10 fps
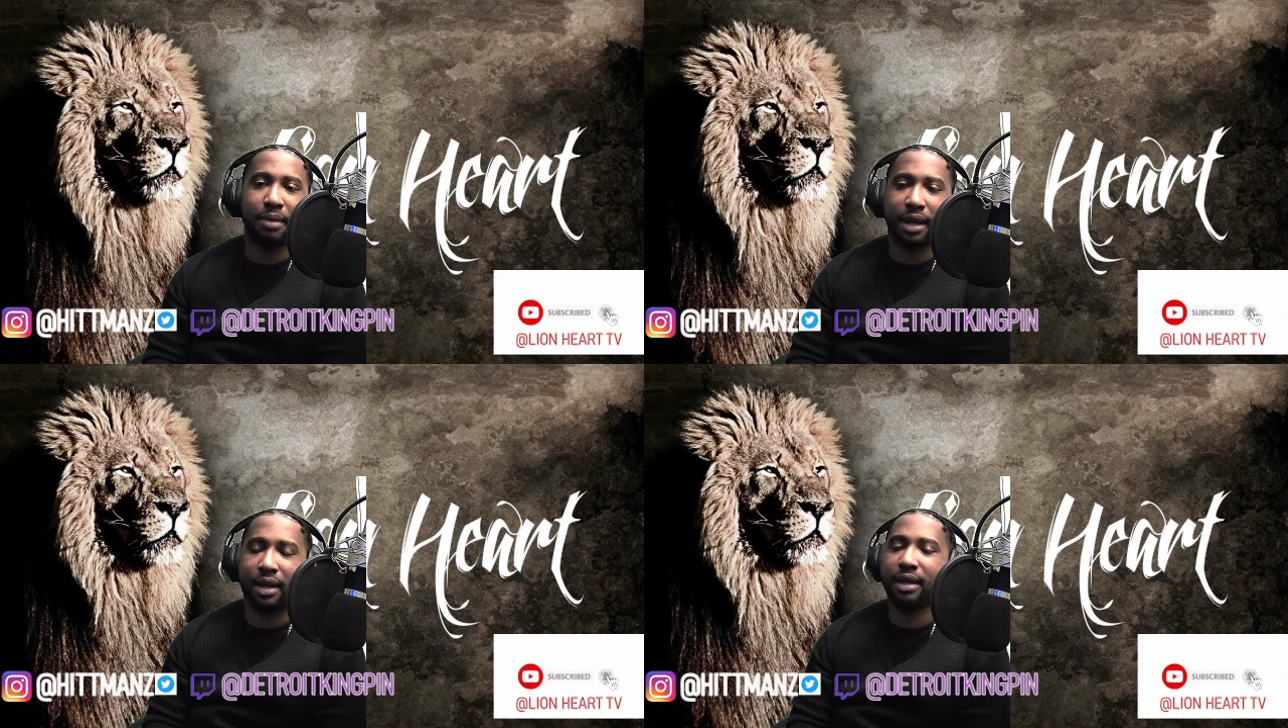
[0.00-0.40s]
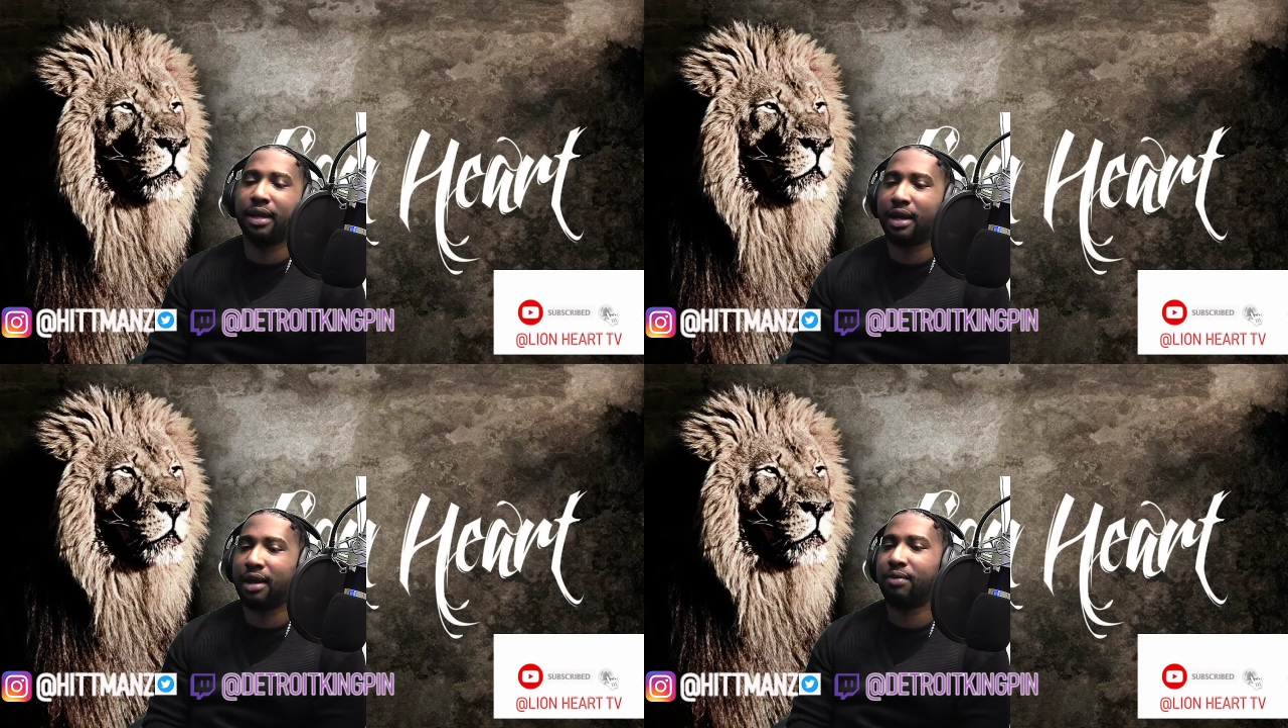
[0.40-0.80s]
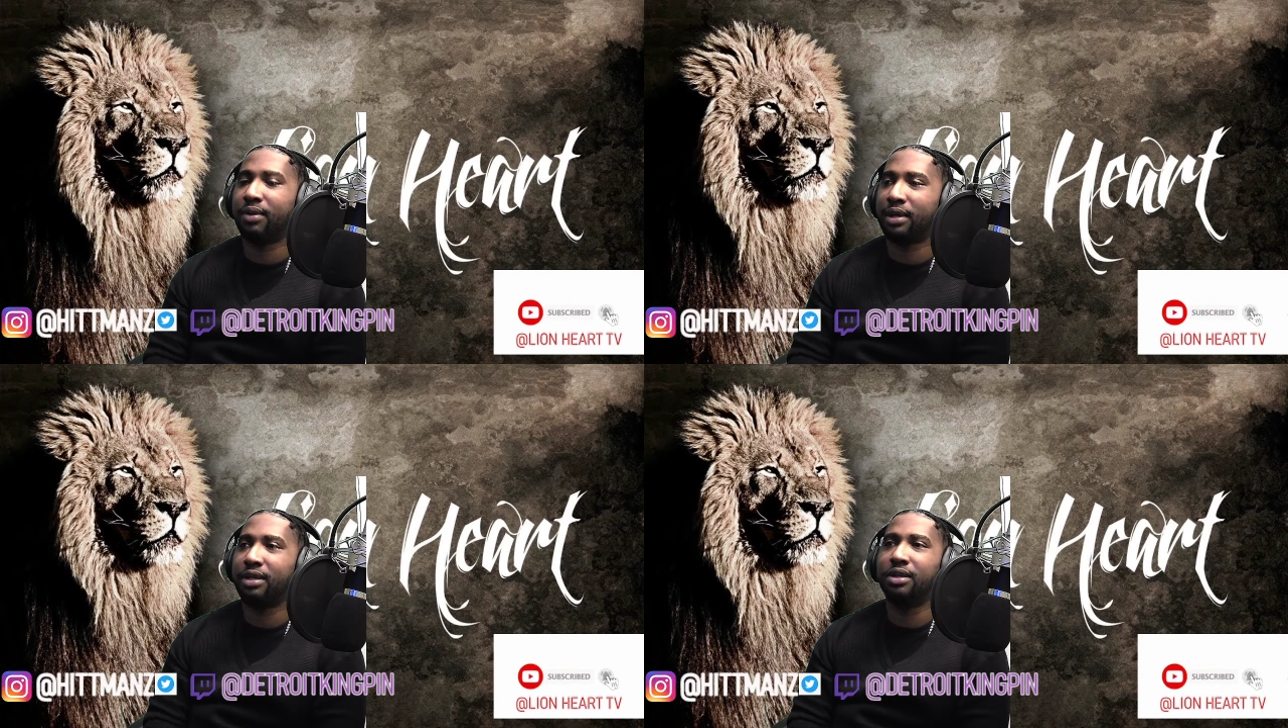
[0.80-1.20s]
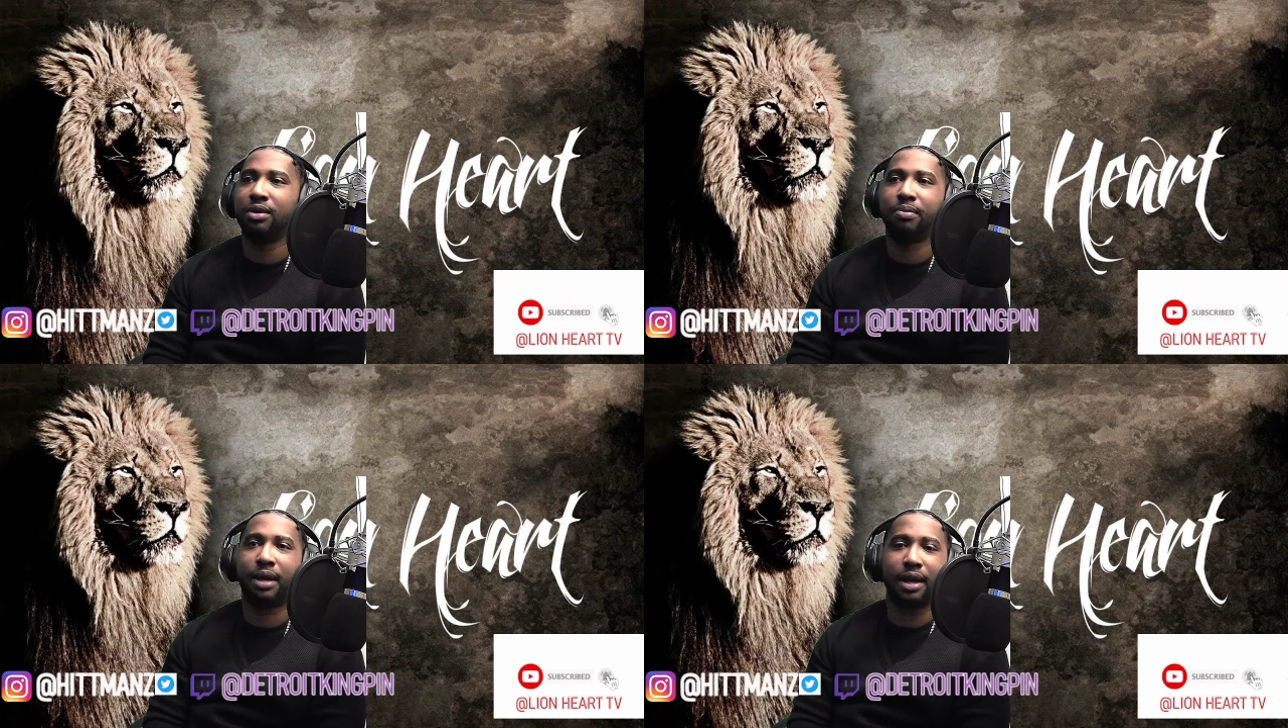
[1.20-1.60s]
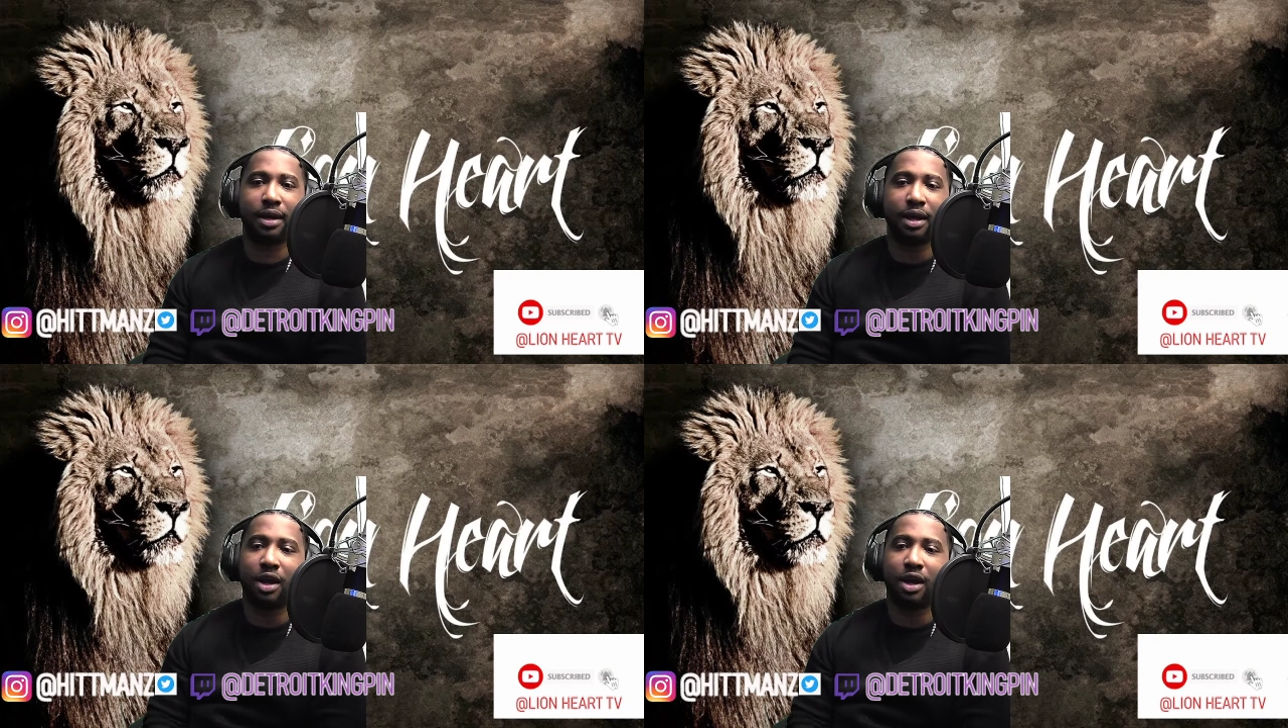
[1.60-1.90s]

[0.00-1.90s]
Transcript: man. Yeah, I really do, man.